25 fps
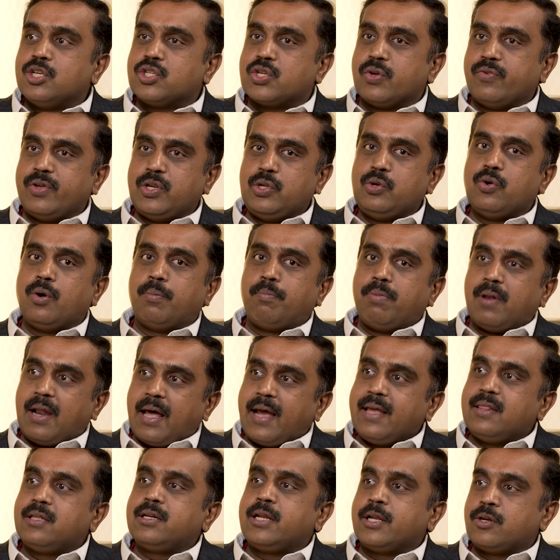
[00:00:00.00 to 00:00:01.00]
So when you
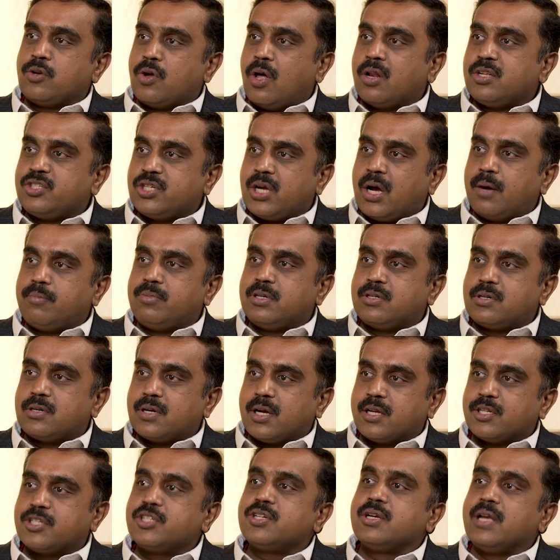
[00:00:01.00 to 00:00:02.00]
apply the technology
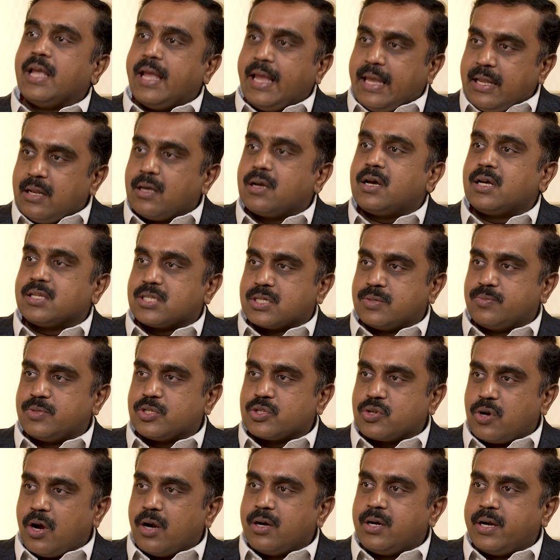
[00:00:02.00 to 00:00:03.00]
arbitrage in a
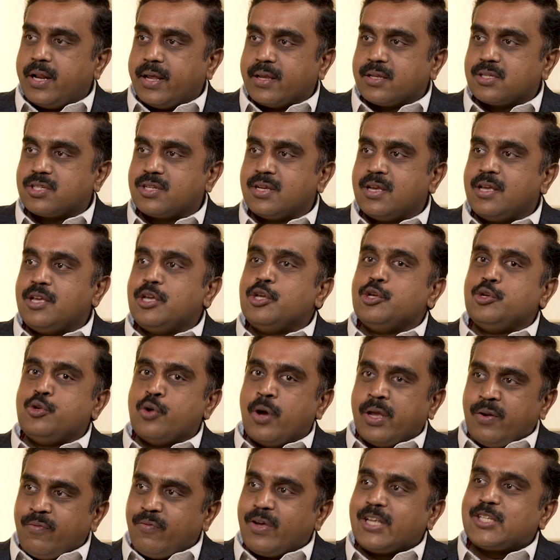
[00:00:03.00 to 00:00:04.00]
customer's context,
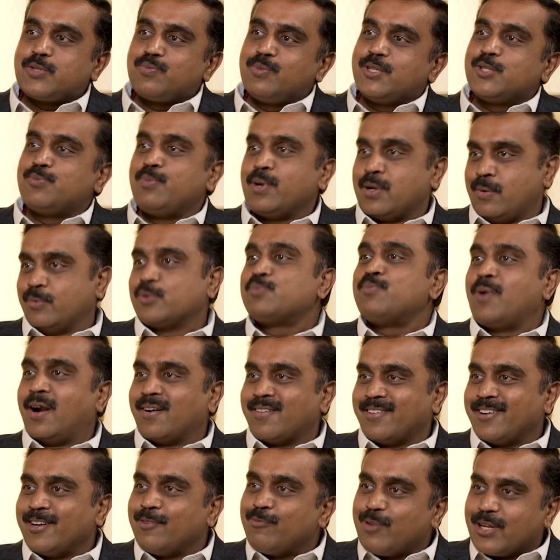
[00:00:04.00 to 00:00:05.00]
your investments become
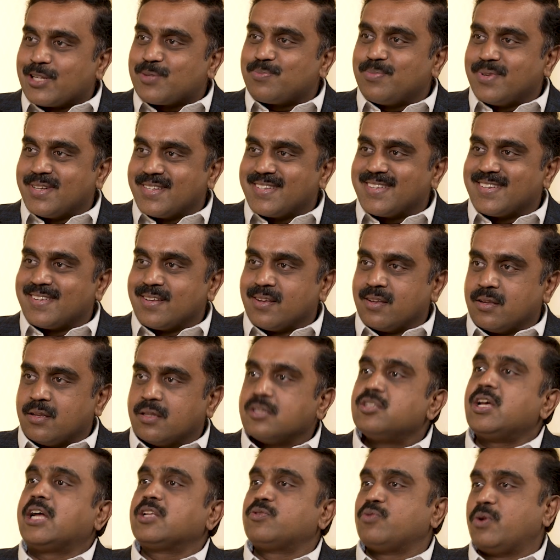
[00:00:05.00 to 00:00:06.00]
smarter investments.
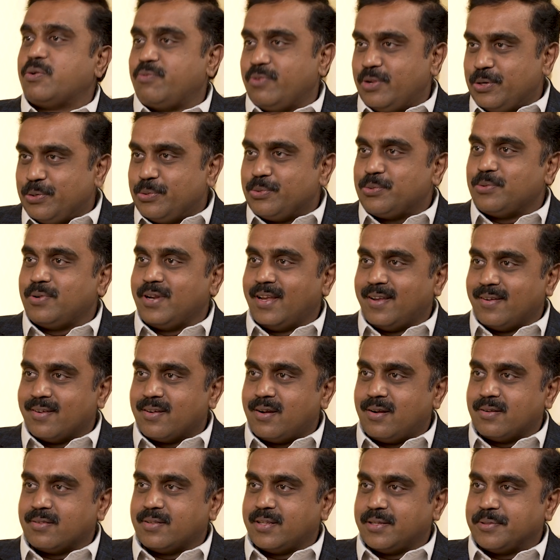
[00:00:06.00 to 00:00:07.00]
So that's what we do today,
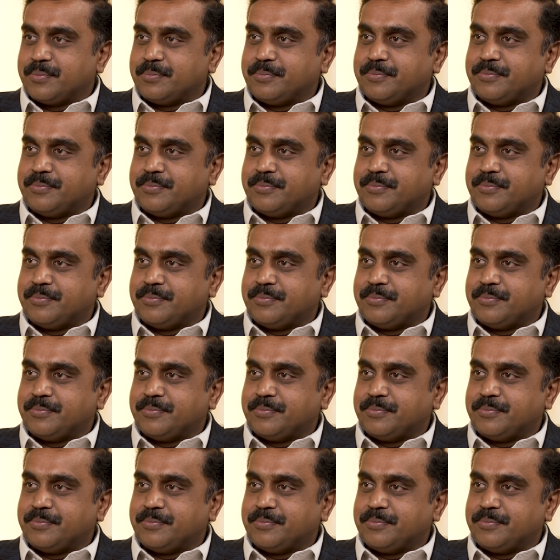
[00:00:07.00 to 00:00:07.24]
Karthik.